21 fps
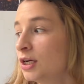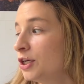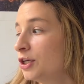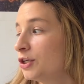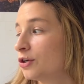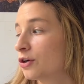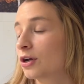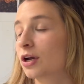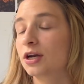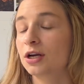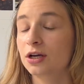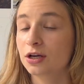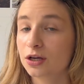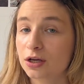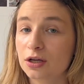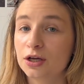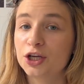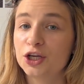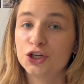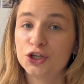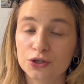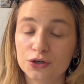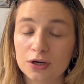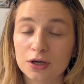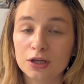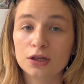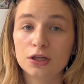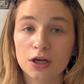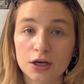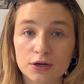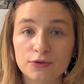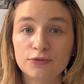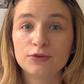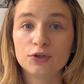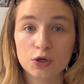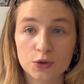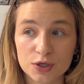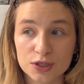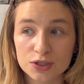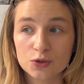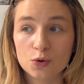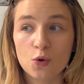you're gonna hear a lot of
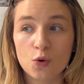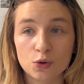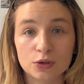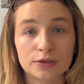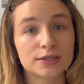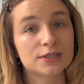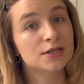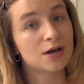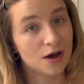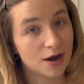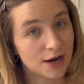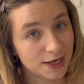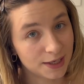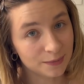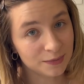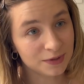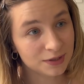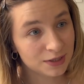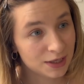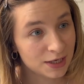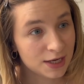noise all the time.